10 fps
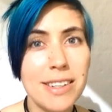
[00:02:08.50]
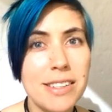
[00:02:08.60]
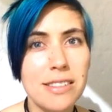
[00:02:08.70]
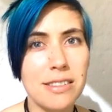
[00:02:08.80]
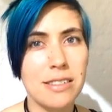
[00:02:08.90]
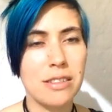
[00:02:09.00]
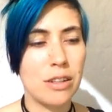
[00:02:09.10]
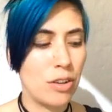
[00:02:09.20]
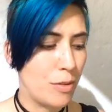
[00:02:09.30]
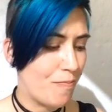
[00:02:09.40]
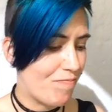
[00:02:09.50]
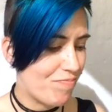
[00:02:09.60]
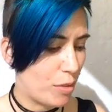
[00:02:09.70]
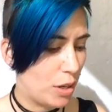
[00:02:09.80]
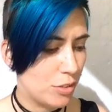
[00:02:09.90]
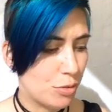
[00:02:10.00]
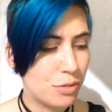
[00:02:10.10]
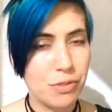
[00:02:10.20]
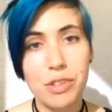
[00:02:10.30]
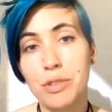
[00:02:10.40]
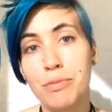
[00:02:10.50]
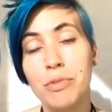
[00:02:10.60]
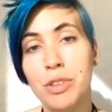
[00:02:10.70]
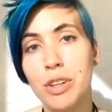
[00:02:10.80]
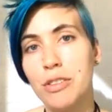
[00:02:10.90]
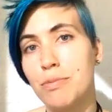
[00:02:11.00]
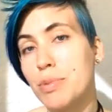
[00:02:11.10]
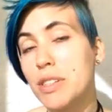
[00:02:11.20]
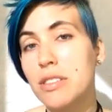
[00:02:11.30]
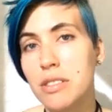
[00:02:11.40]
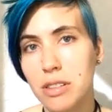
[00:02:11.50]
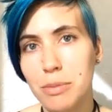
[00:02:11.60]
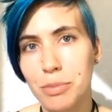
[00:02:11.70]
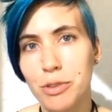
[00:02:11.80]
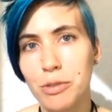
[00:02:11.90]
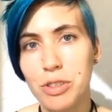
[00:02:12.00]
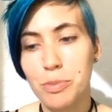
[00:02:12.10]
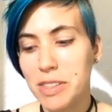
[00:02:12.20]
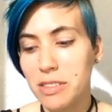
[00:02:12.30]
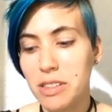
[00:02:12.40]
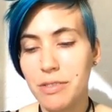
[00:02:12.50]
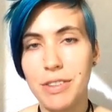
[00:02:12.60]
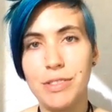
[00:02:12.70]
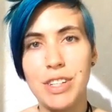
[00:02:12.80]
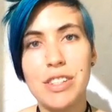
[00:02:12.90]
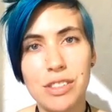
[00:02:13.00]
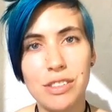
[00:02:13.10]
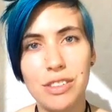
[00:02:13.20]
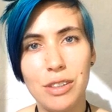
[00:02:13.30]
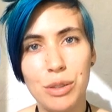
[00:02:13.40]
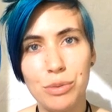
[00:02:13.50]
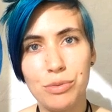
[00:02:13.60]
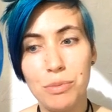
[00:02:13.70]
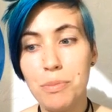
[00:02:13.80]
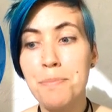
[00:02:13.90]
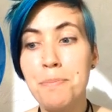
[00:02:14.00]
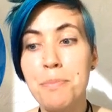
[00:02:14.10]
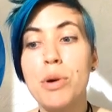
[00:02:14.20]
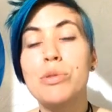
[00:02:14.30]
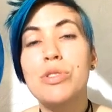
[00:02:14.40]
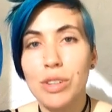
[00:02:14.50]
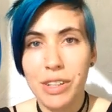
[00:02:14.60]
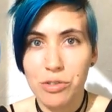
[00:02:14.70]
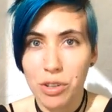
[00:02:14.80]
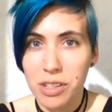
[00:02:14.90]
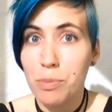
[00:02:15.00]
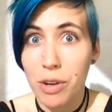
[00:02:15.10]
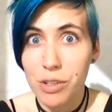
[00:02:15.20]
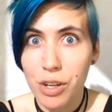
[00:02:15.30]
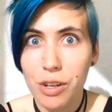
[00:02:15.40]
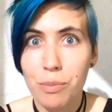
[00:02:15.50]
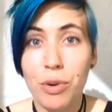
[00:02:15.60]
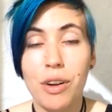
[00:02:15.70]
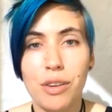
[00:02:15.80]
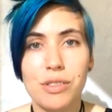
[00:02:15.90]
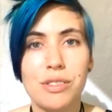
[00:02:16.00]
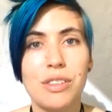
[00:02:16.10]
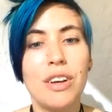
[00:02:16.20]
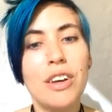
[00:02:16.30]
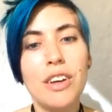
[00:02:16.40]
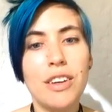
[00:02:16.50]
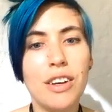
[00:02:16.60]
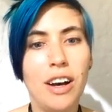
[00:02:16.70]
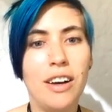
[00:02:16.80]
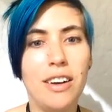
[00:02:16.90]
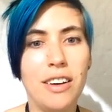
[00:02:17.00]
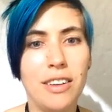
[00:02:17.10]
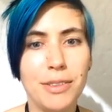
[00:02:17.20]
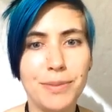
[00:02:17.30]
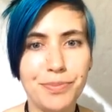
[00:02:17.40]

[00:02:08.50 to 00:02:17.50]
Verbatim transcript: is, it's um, a shortened version of printed circuit board, which is basically the foundation of most electronic project products. Uh,